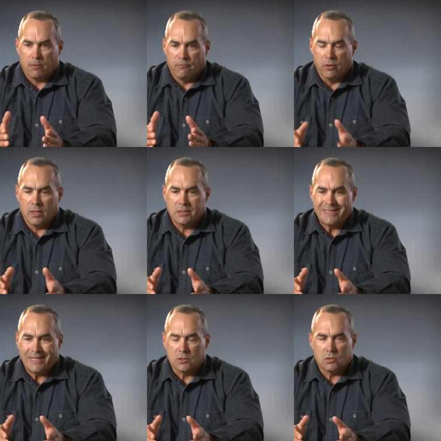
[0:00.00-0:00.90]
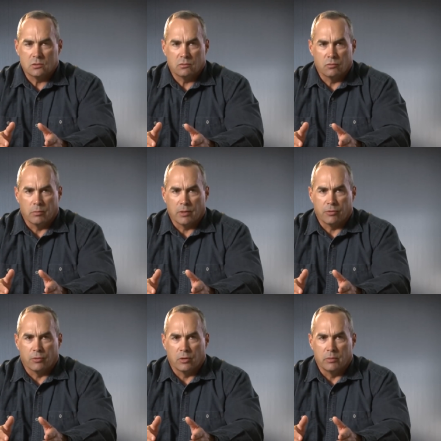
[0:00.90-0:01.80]
Very intense for about
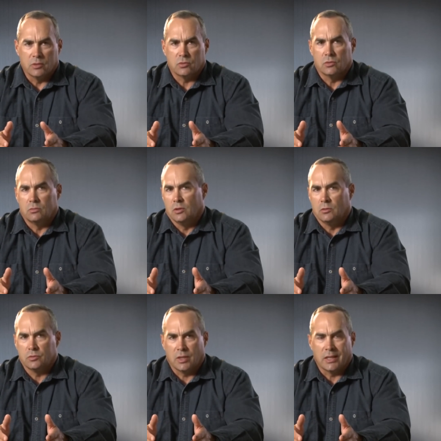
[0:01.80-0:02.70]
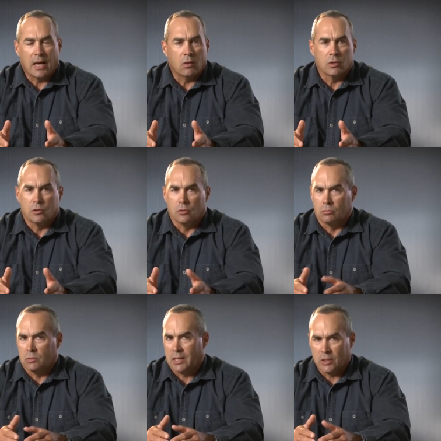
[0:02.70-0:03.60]
30 minutes to, you know, say an hour or two.
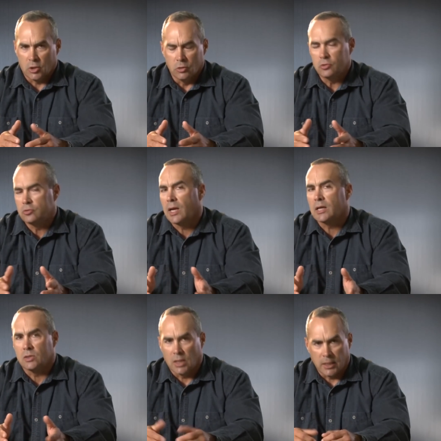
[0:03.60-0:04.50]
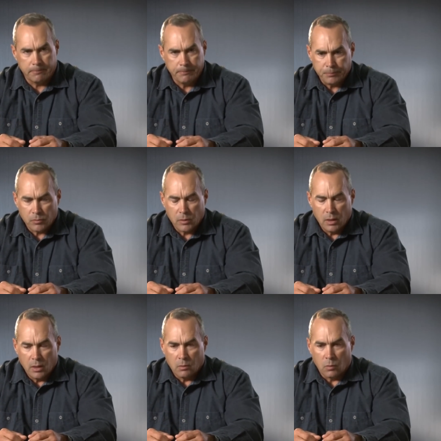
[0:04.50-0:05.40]
You lose track of time.
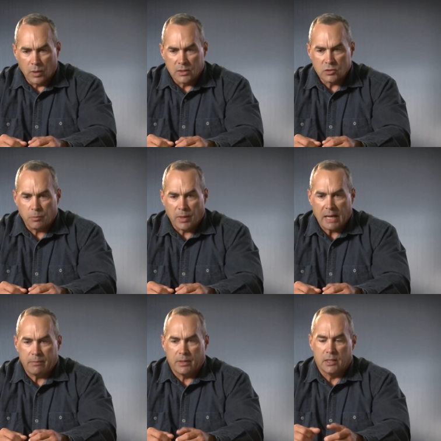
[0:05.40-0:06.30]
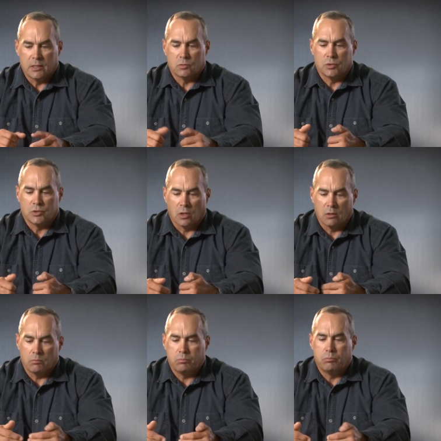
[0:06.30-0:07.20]
But what ends up happening is we
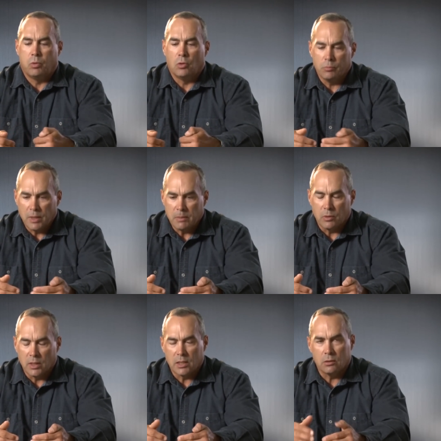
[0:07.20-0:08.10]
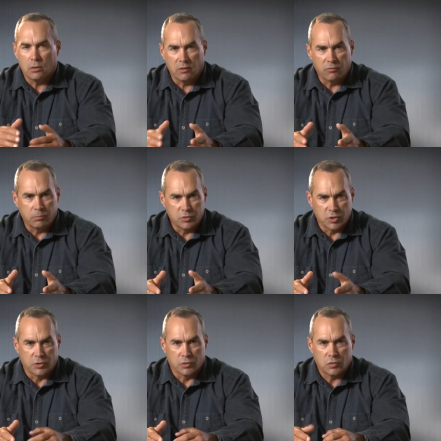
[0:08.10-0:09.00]
start pulling people into the different
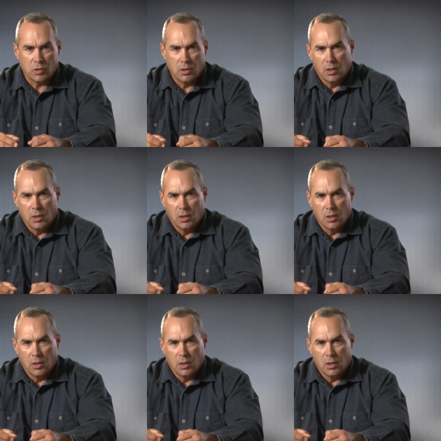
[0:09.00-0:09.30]
positions.